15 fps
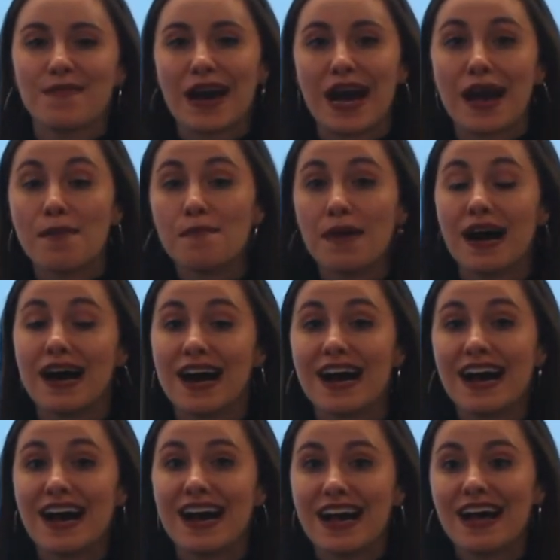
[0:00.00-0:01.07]
my
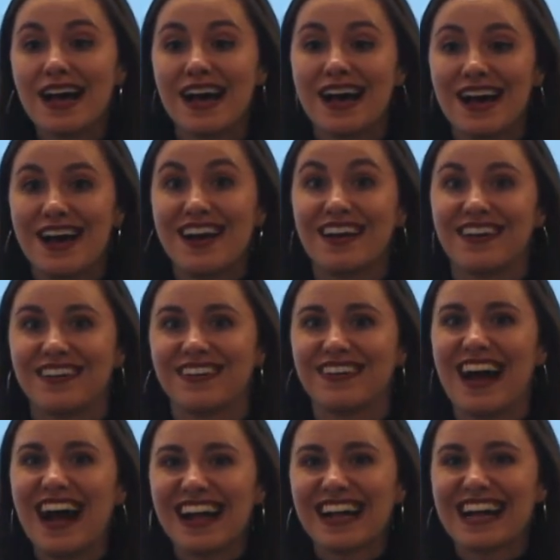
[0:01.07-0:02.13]

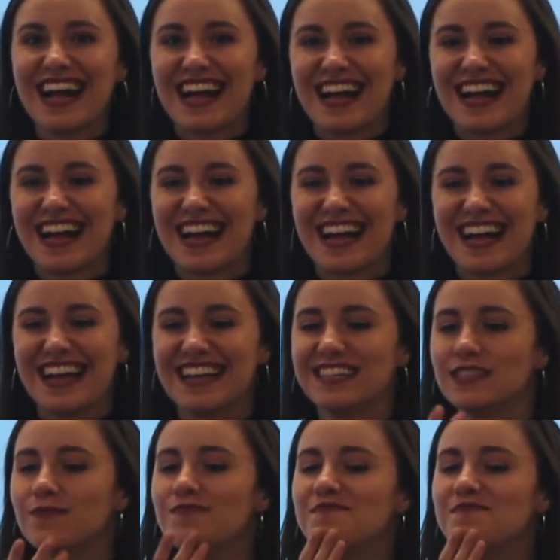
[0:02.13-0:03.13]
maracas.